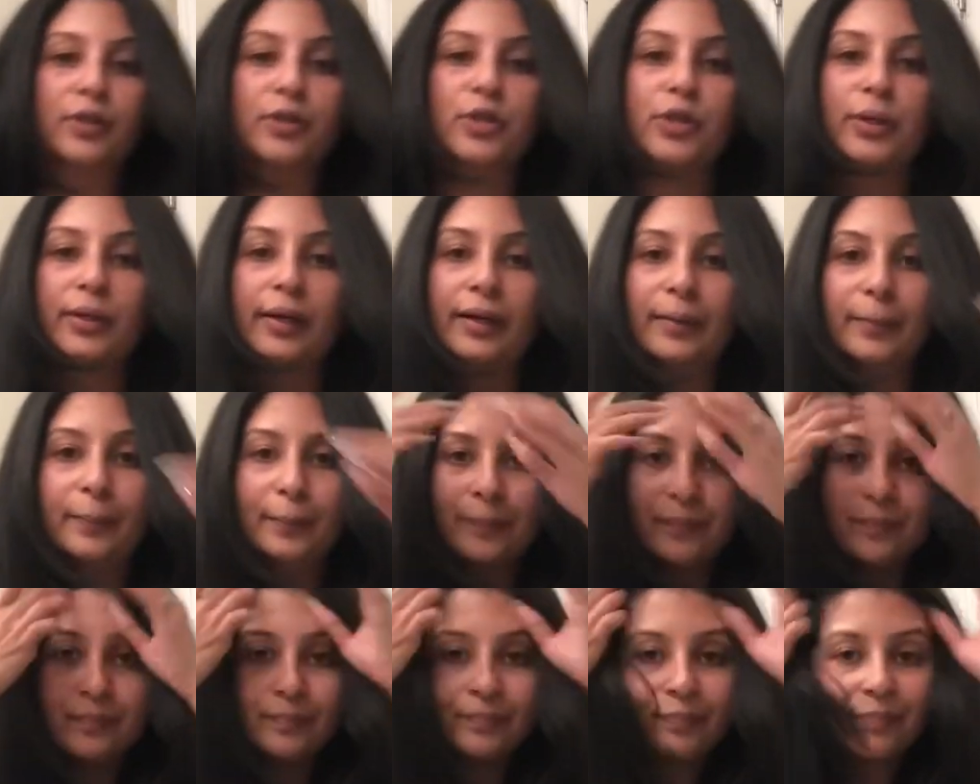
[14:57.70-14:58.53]
trim
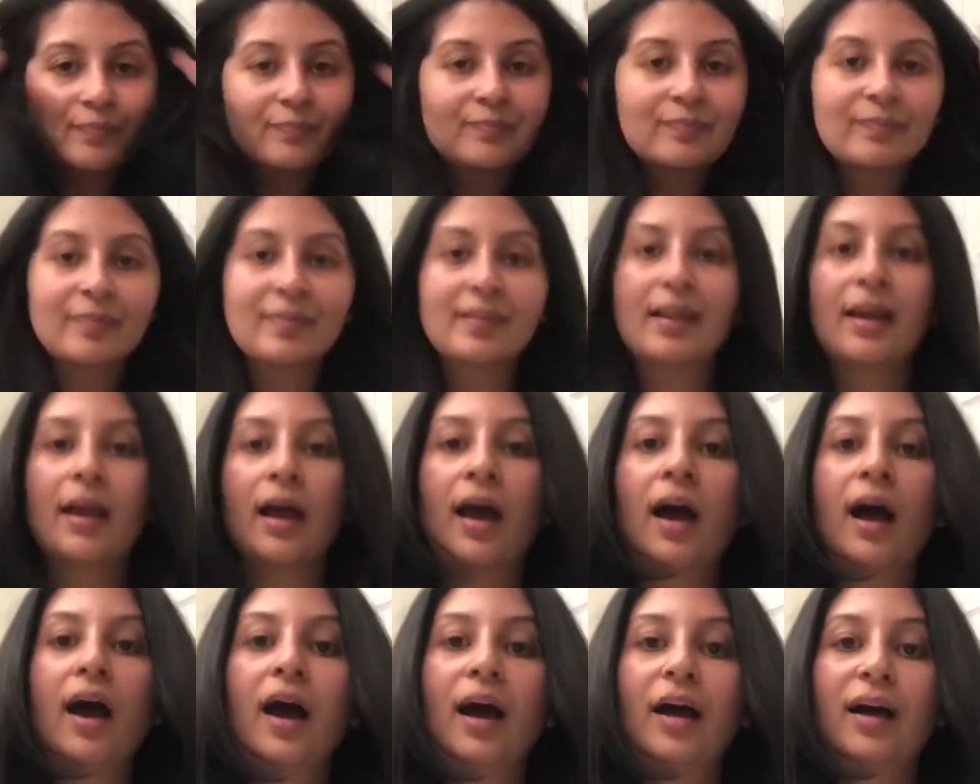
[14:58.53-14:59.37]

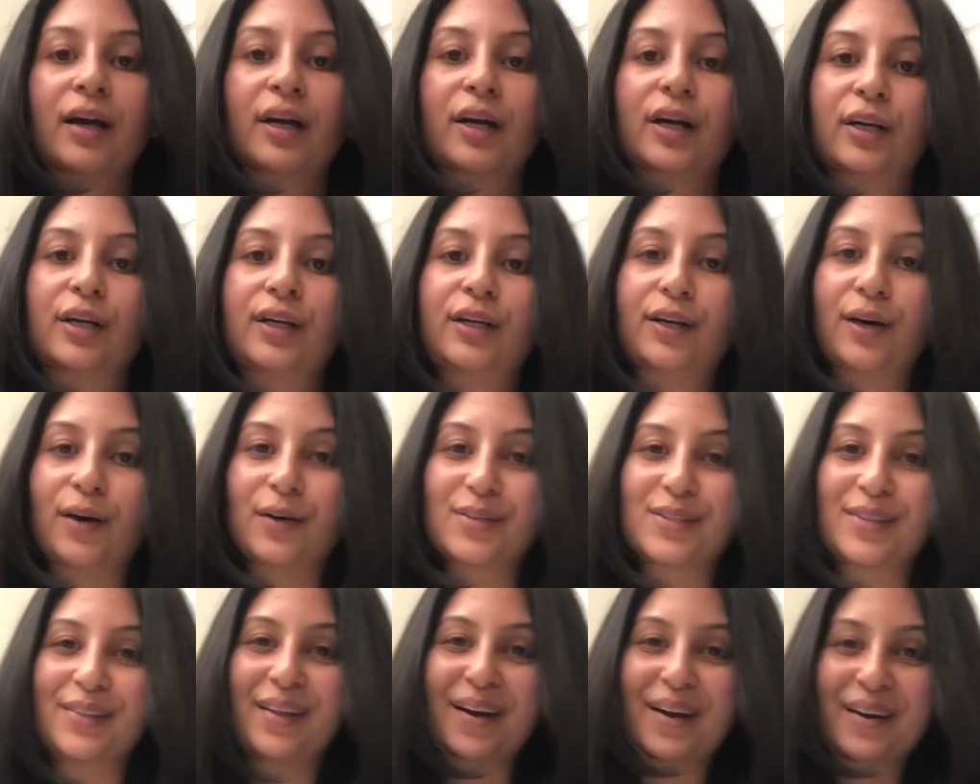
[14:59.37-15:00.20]
goes
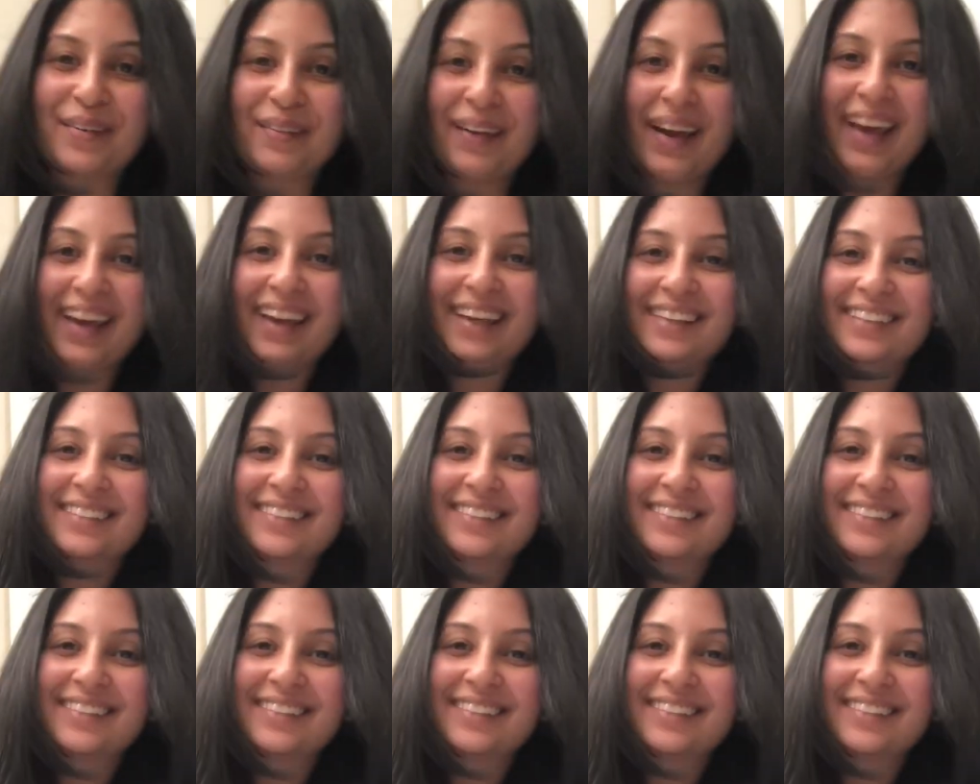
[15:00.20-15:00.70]
a long way.